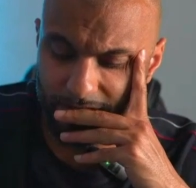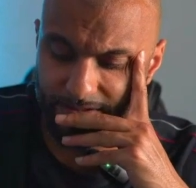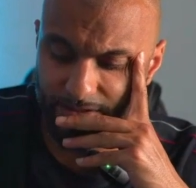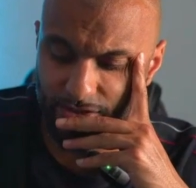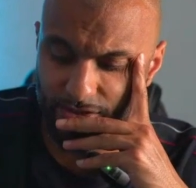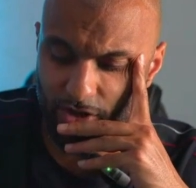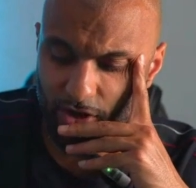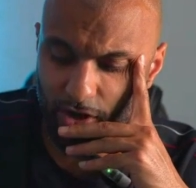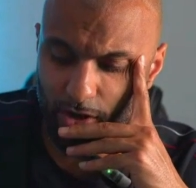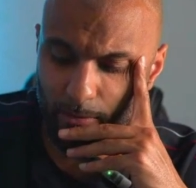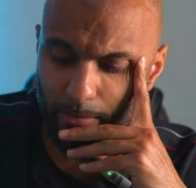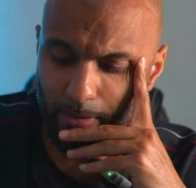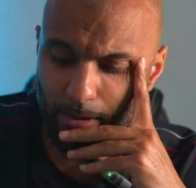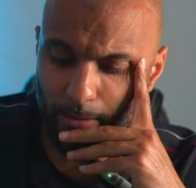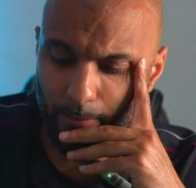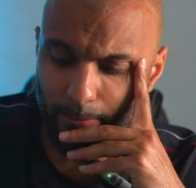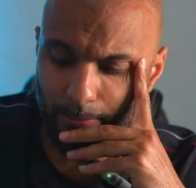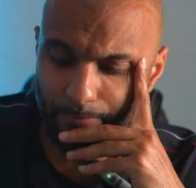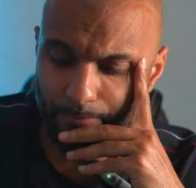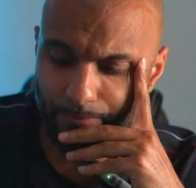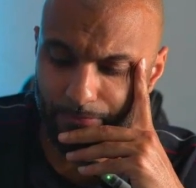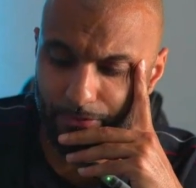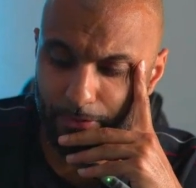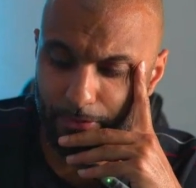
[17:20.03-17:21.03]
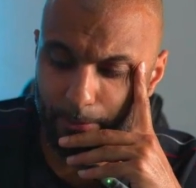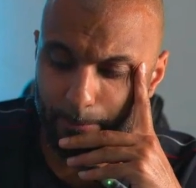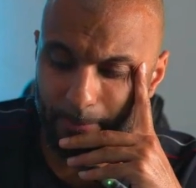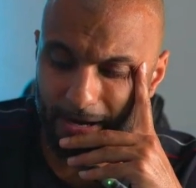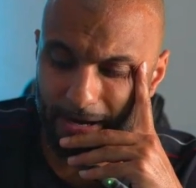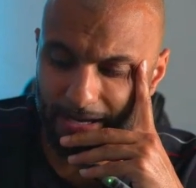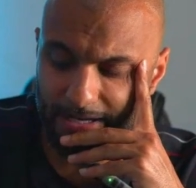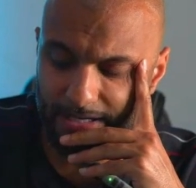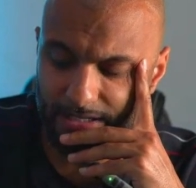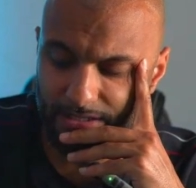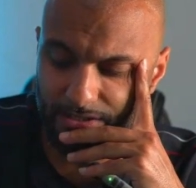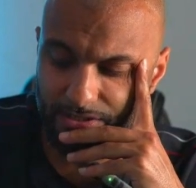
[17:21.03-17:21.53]
talk about the
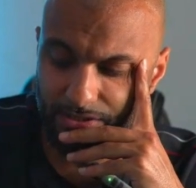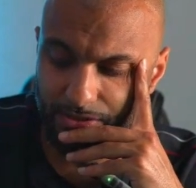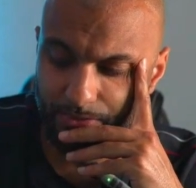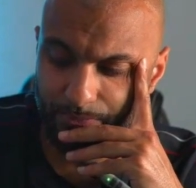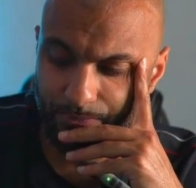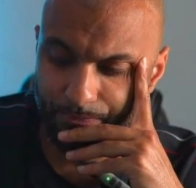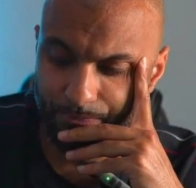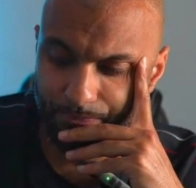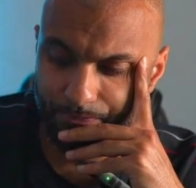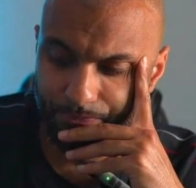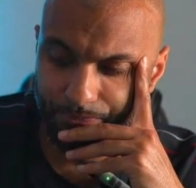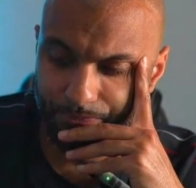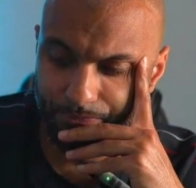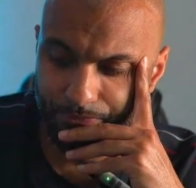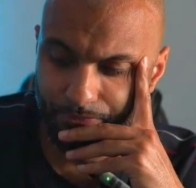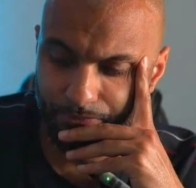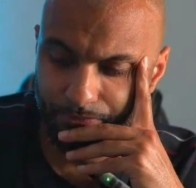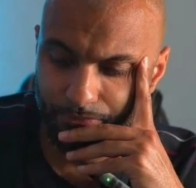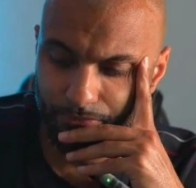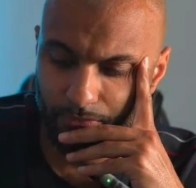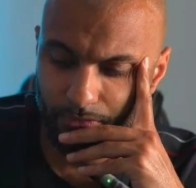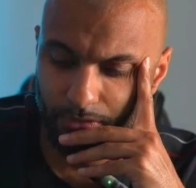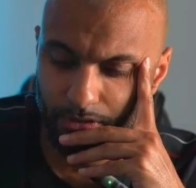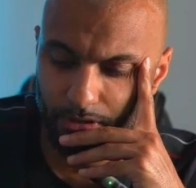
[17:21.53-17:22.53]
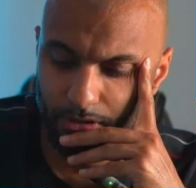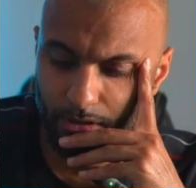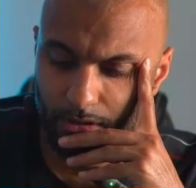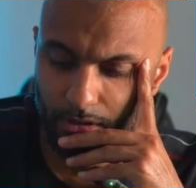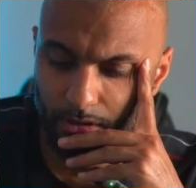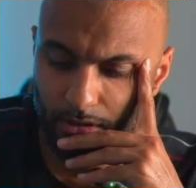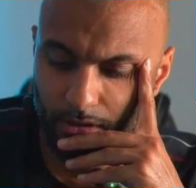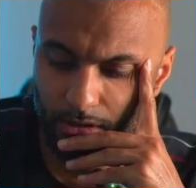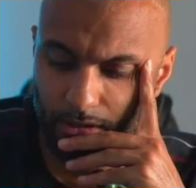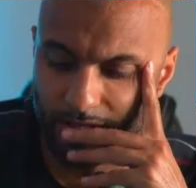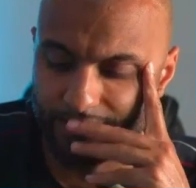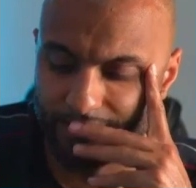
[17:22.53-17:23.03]
mind.
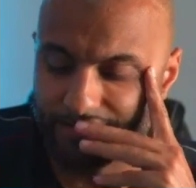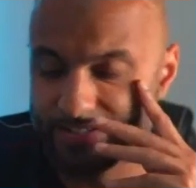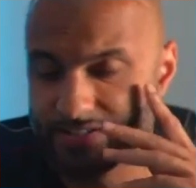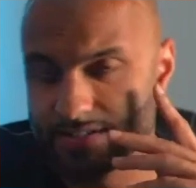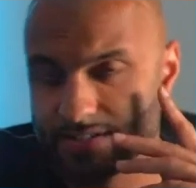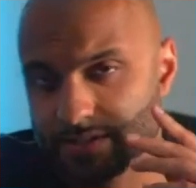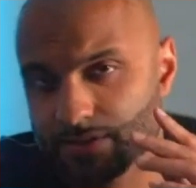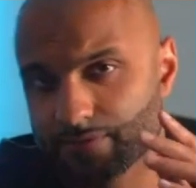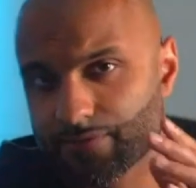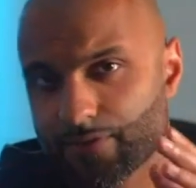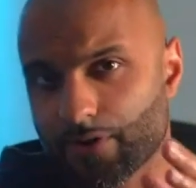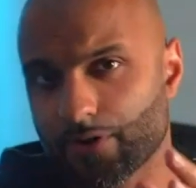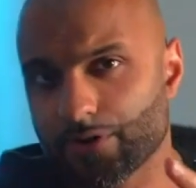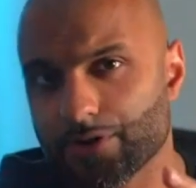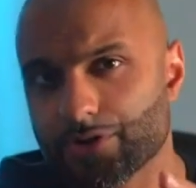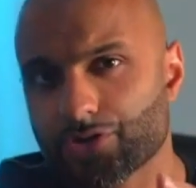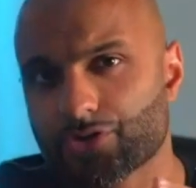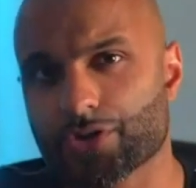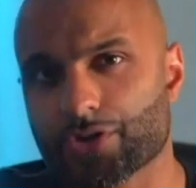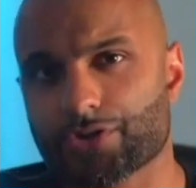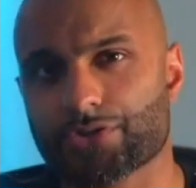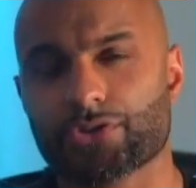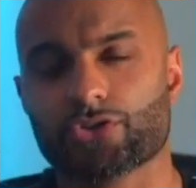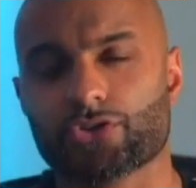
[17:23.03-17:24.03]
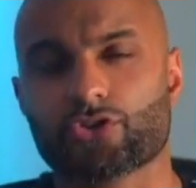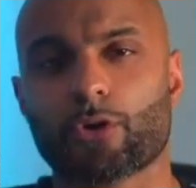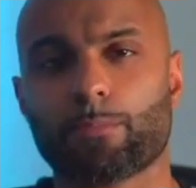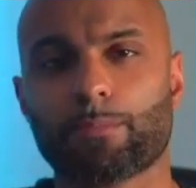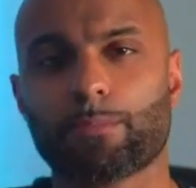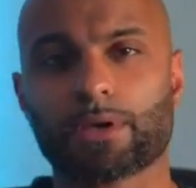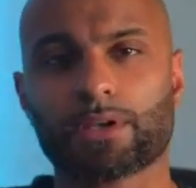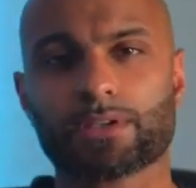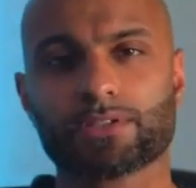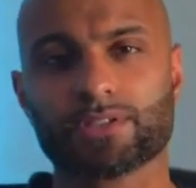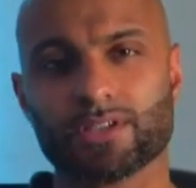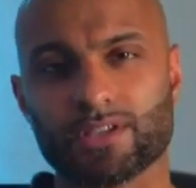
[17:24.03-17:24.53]
And this is a very interesting
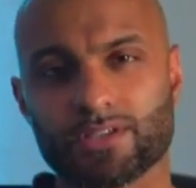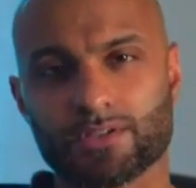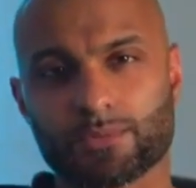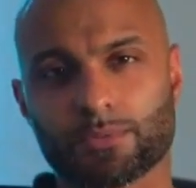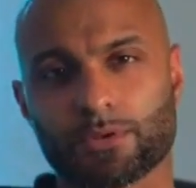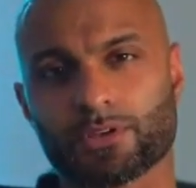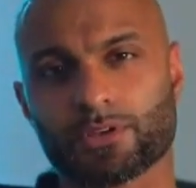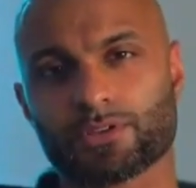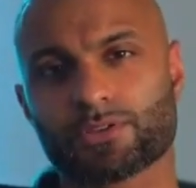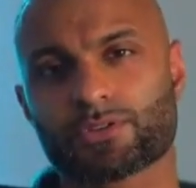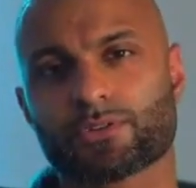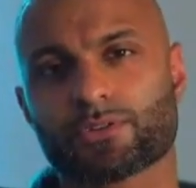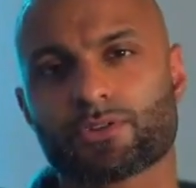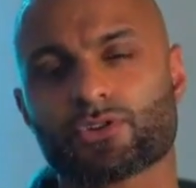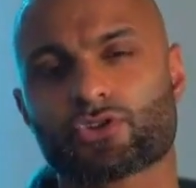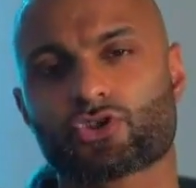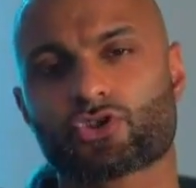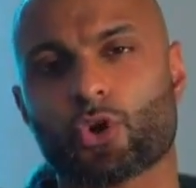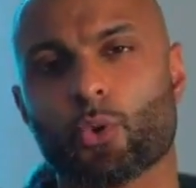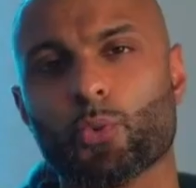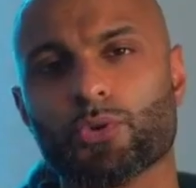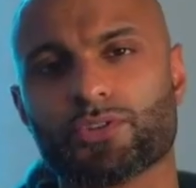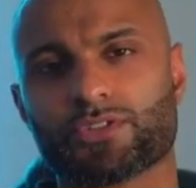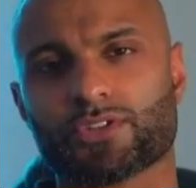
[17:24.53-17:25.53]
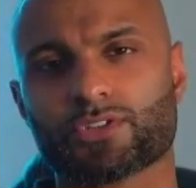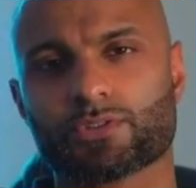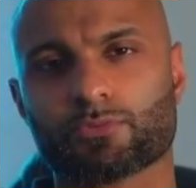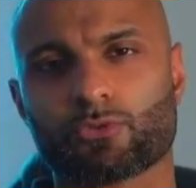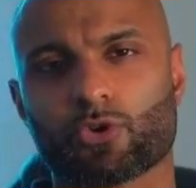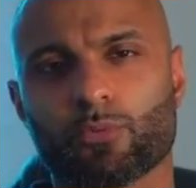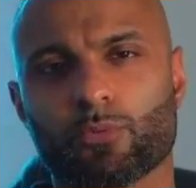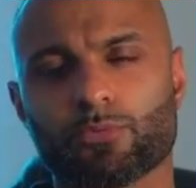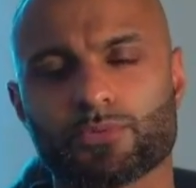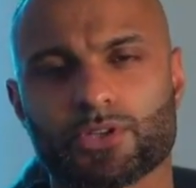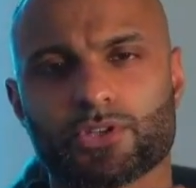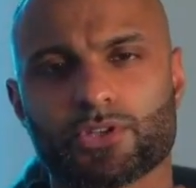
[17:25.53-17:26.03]
topic, is this, because Stoicism
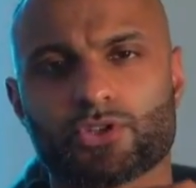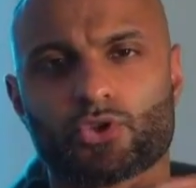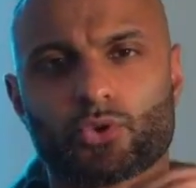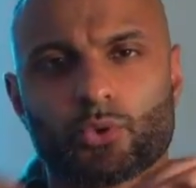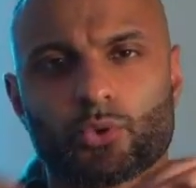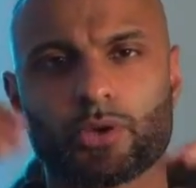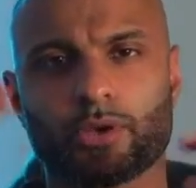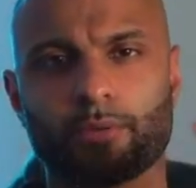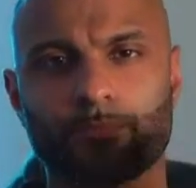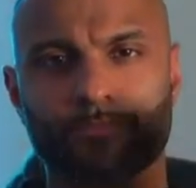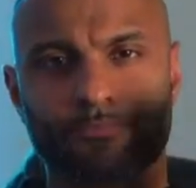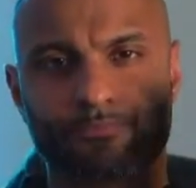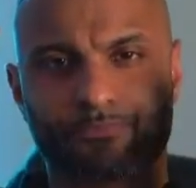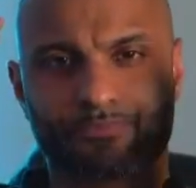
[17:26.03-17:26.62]
comes into it.